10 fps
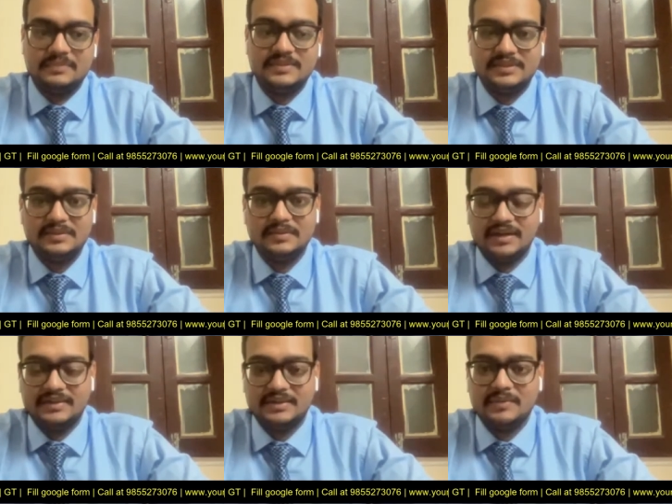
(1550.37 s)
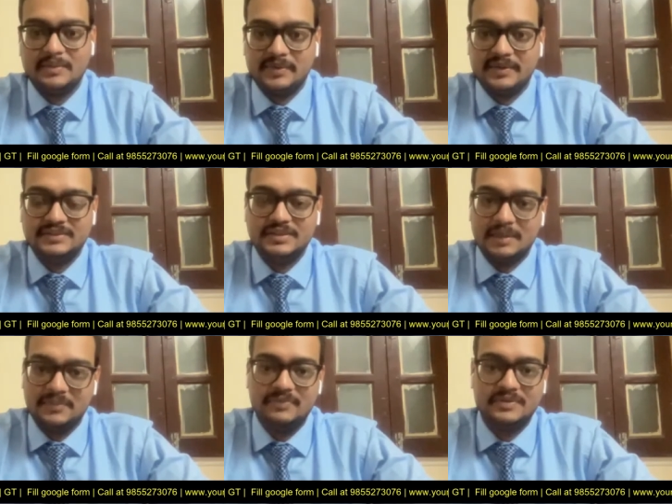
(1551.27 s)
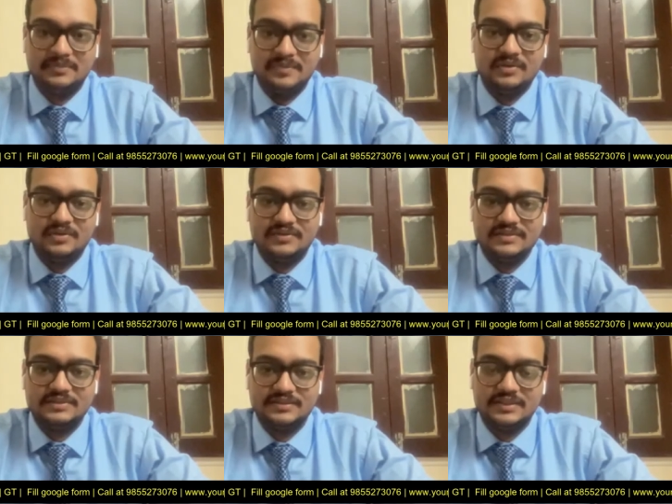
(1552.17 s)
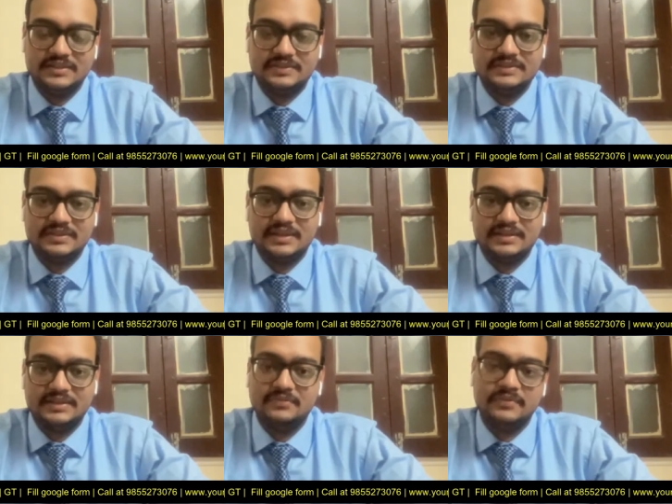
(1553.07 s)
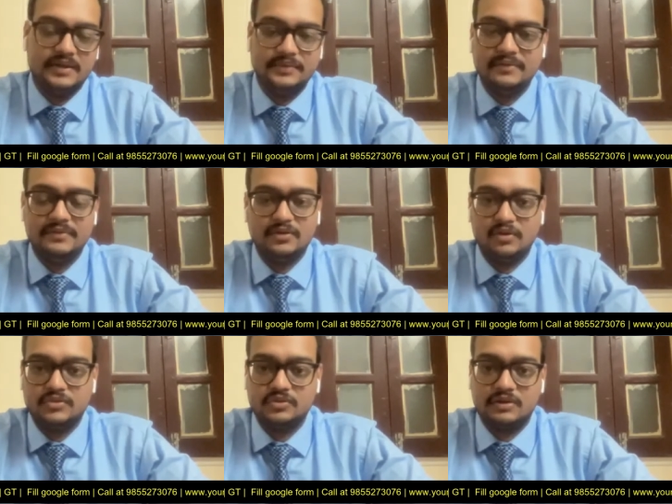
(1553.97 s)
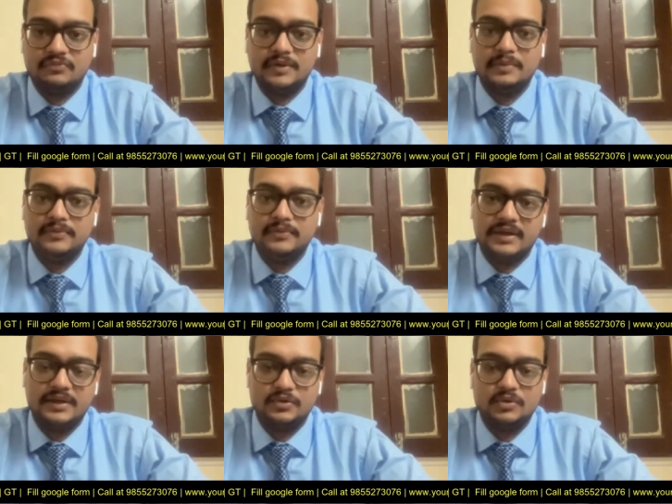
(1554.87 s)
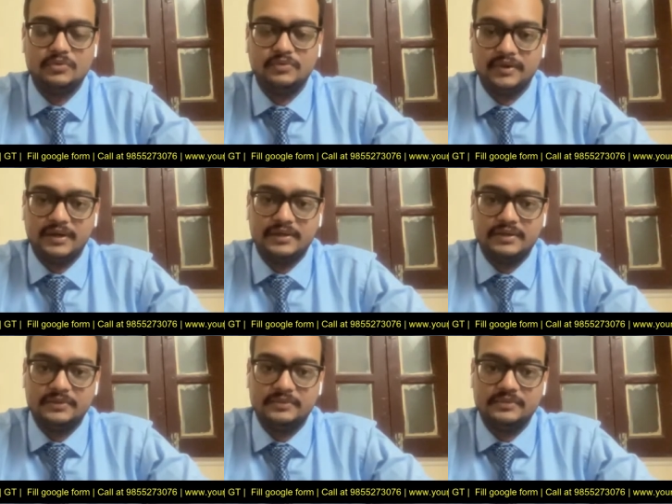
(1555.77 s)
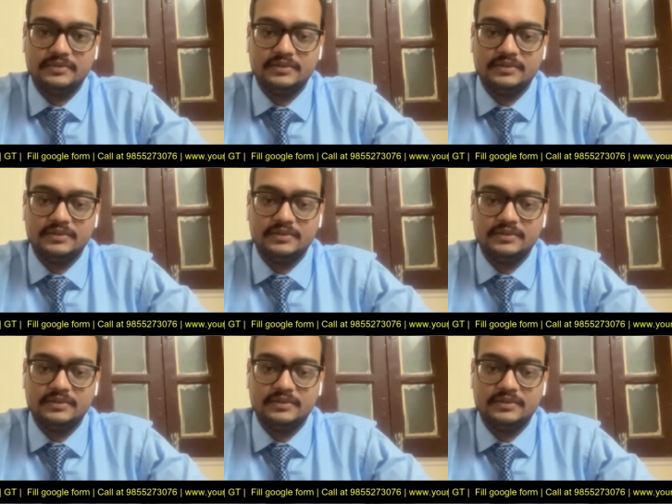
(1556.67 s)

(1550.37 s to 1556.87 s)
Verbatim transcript: But sir, I think my parents are happy with me always. That's why, sir, I think they they will also comfortable where I go, where I live.